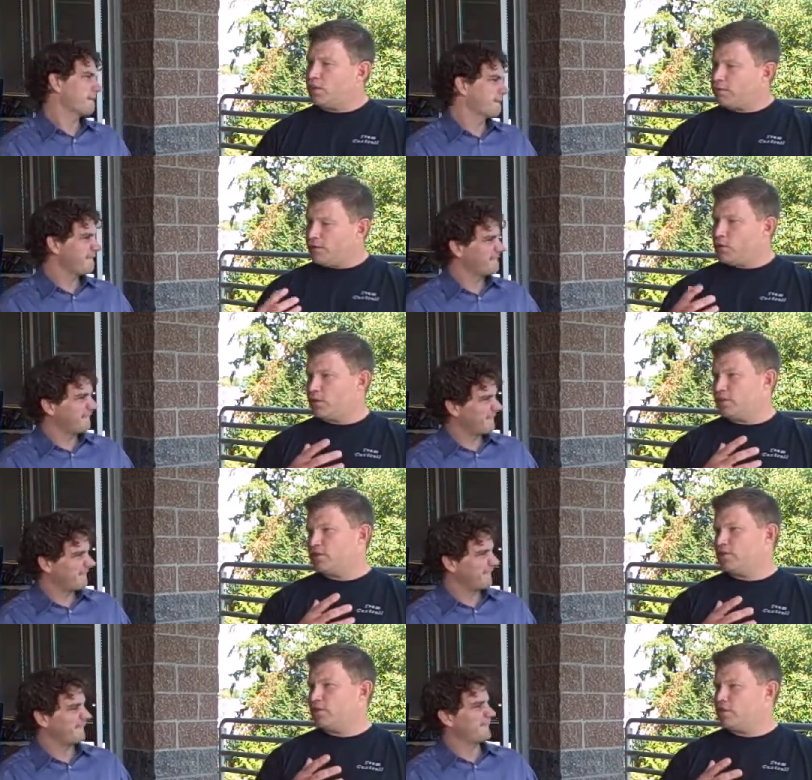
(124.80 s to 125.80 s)

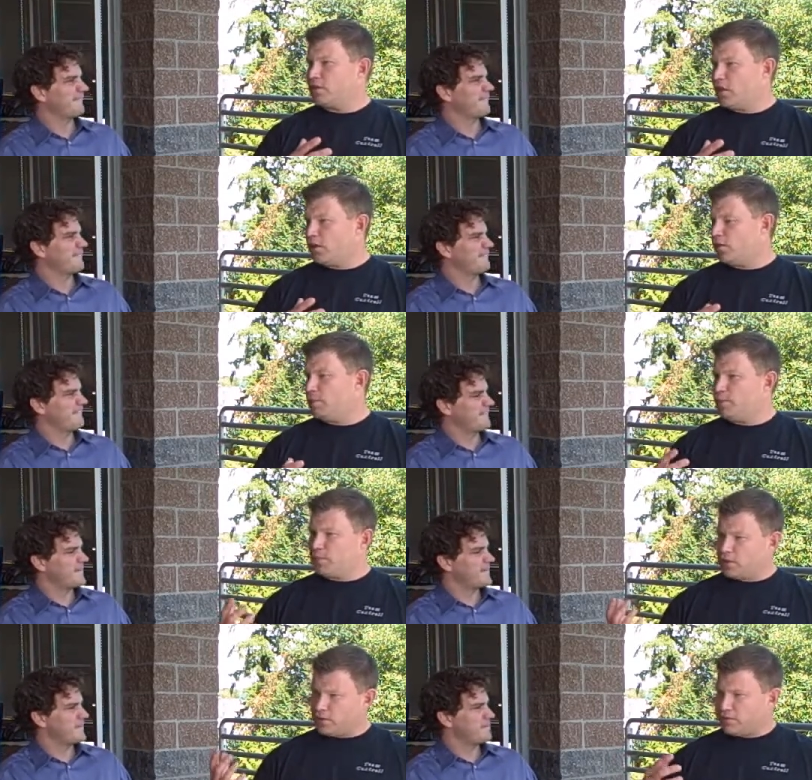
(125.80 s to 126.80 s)
Speaker 1: unfocus on the
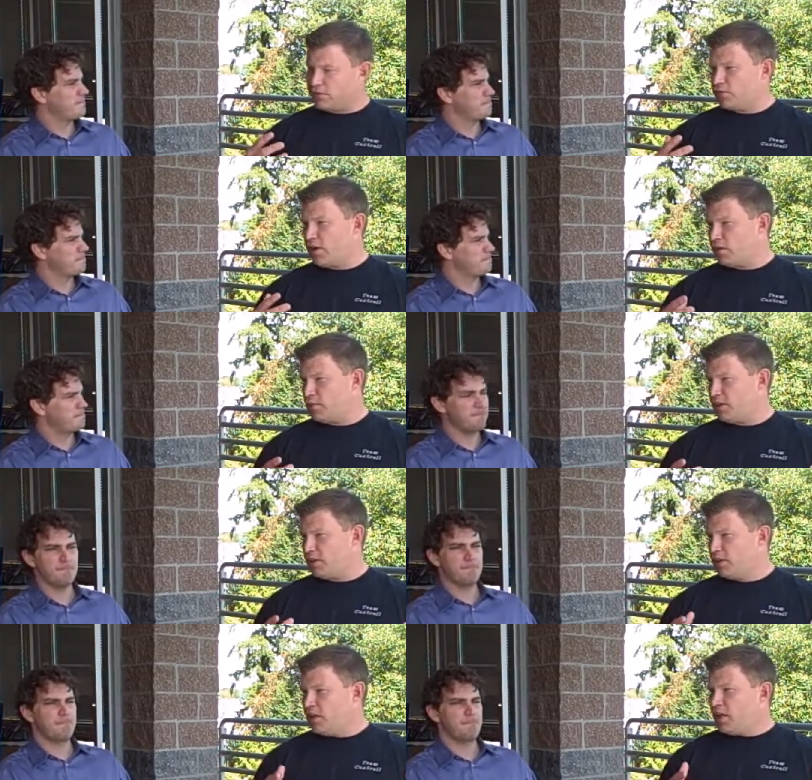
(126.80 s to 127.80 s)
people closest around me
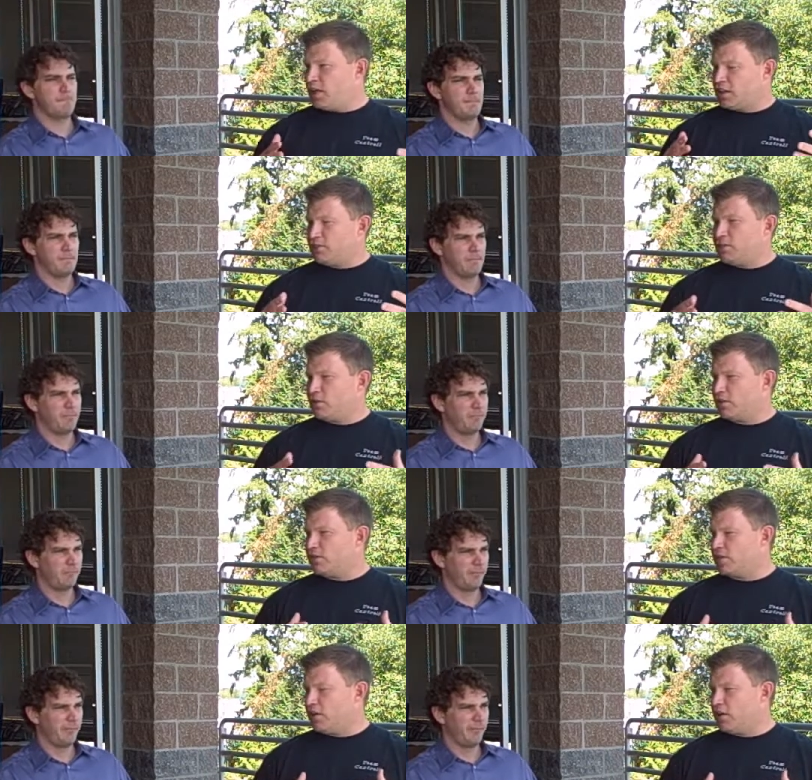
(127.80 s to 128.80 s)
hmm. and get
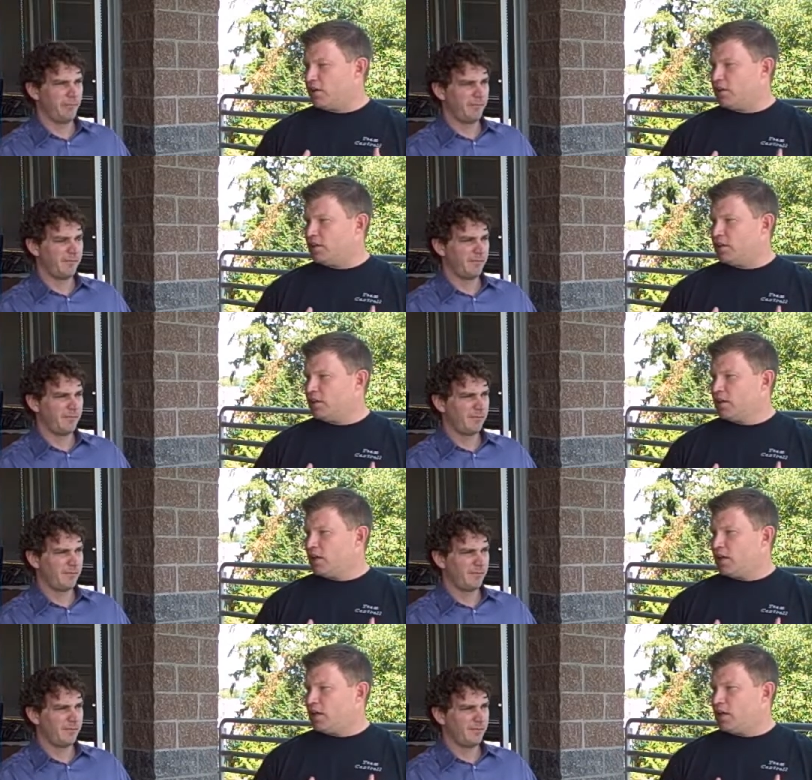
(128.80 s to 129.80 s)
focused on
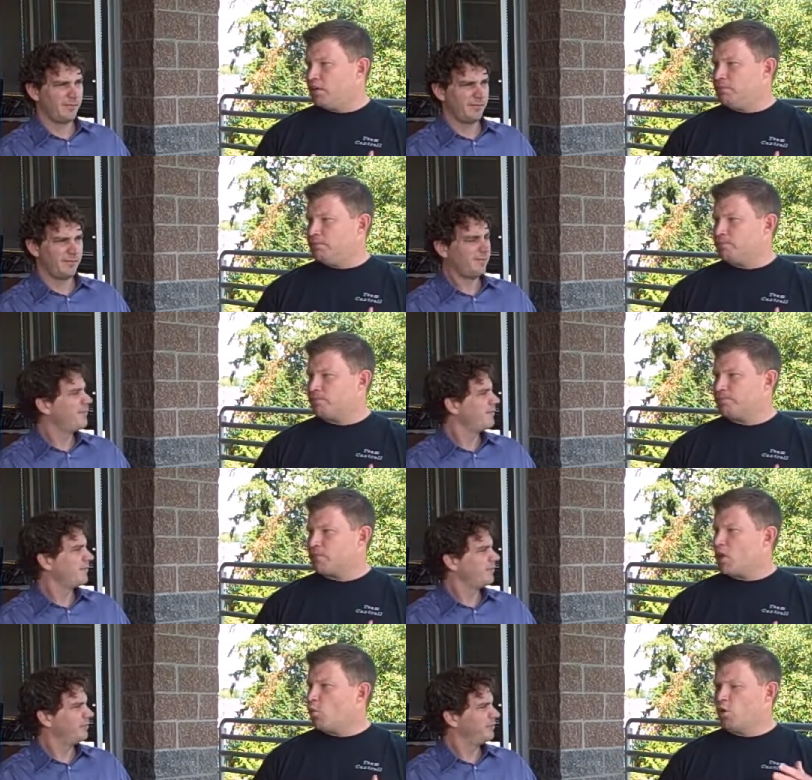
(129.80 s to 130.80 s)
um,
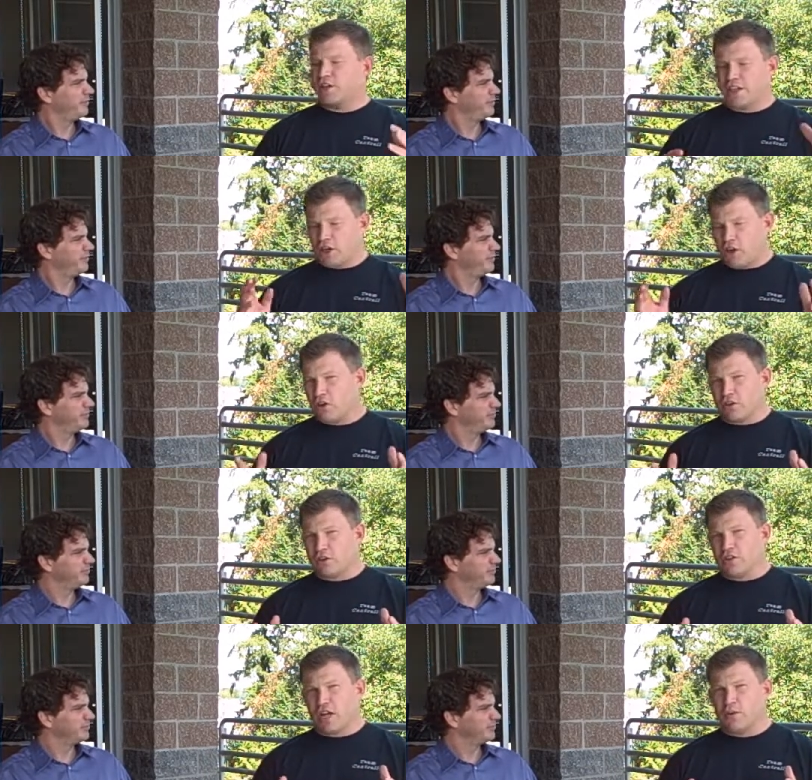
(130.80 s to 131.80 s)
working
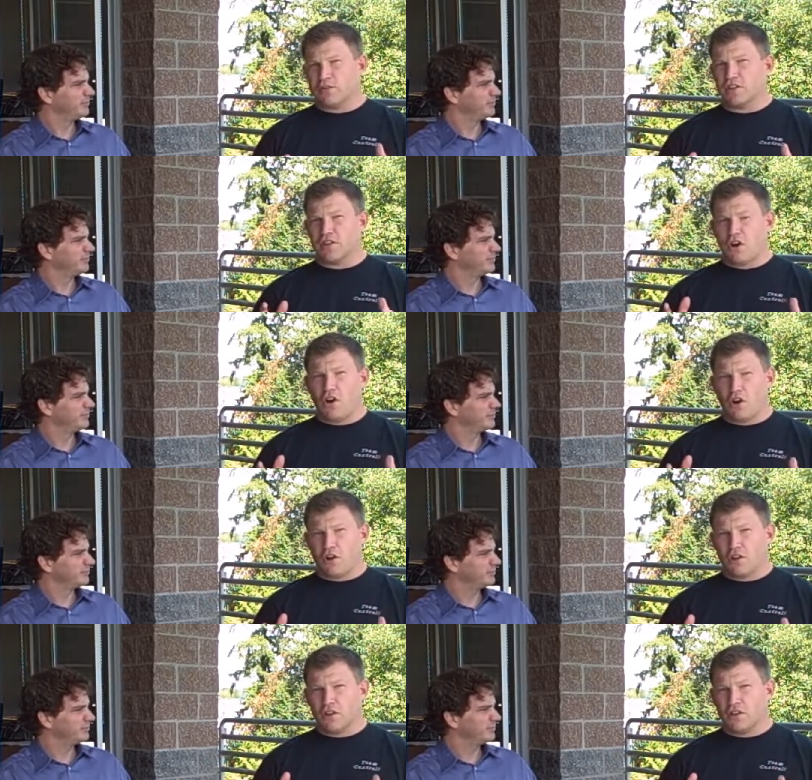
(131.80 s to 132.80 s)
harder. I was in a
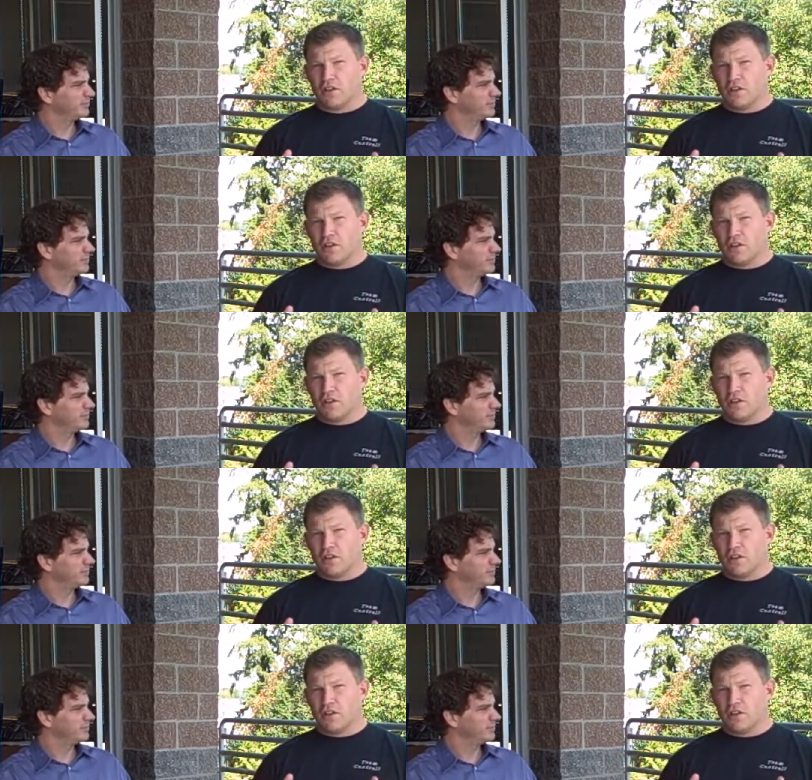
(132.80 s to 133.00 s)
call